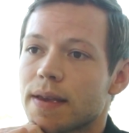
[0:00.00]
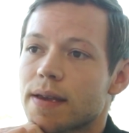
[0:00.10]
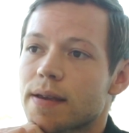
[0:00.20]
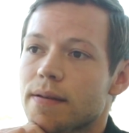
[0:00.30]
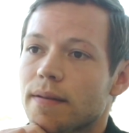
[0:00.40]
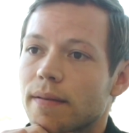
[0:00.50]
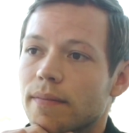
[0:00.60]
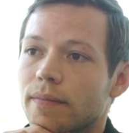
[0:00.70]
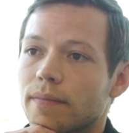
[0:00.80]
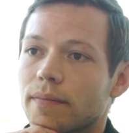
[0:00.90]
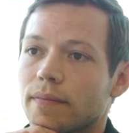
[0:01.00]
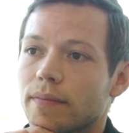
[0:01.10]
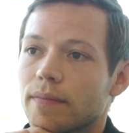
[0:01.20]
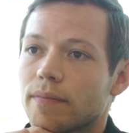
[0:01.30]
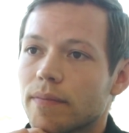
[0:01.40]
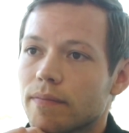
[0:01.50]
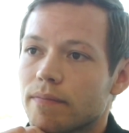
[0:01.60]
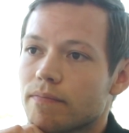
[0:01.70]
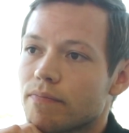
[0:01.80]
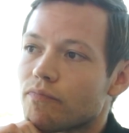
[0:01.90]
(no one is talking)